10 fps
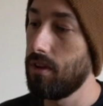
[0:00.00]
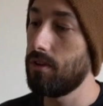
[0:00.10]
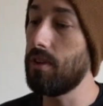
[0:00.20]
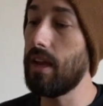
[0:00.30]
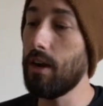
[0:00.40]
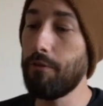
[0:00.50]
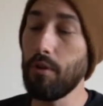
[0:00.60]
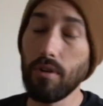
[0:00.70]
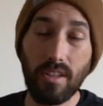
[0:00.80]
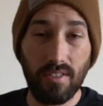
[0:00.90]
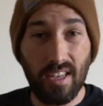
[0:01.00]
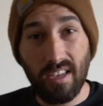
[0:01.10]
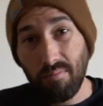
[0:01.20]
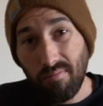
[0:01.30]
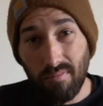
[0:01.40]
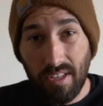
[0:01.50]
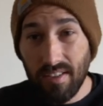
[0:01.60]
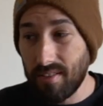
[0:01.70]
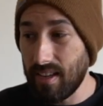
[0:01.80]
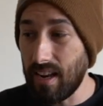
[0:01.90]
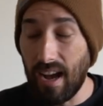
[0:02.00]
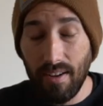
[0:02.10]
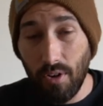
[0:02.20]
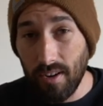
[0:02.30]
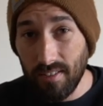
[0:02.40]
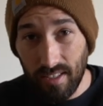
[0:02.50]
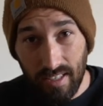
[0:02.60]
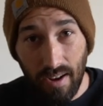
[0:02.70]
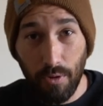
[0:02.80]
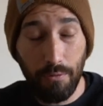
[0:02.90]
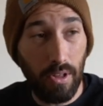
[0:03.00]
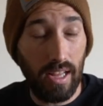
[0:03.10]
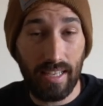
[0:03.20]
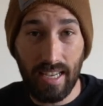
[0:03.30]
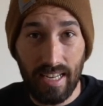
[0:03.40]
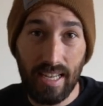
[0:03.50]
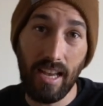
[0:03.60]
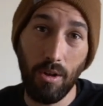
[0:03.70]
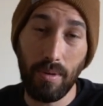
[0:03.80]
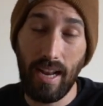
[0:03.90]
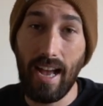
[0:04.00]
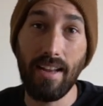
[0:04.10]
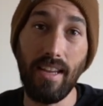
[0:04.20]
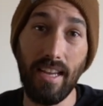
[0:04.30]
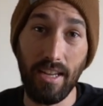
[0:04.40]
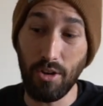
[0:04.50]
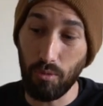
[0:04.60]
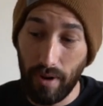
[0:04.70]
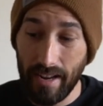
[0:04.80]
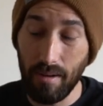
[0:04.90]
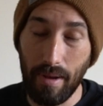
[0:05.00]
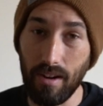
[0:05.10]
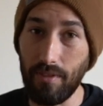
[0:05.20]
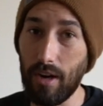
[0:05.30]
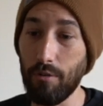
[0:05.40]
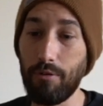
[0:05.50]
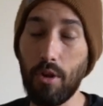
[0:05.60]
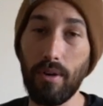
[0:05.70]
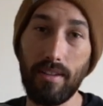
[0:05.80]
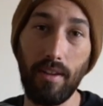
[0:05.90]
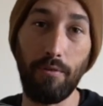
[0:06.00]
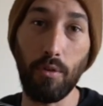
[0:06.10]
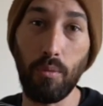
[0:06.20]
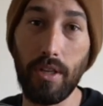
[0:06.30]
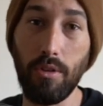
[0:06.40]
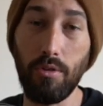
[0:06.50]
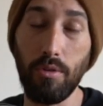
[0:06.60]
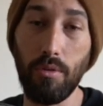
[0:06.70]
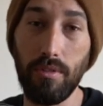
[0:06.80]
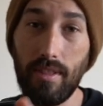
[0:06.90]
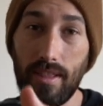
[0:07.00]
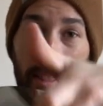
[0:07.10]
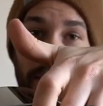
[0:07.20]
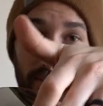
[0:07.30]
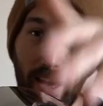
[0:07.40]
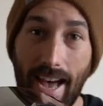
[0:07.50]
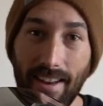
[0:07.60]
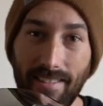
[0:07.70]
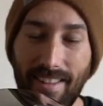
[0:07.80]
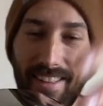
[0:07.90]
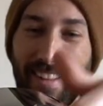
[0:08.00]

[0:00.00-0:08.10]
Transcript: So the airflow on this thing, decent. I've honestly never felt like any helmet had any great amount of airflow except for when you do that.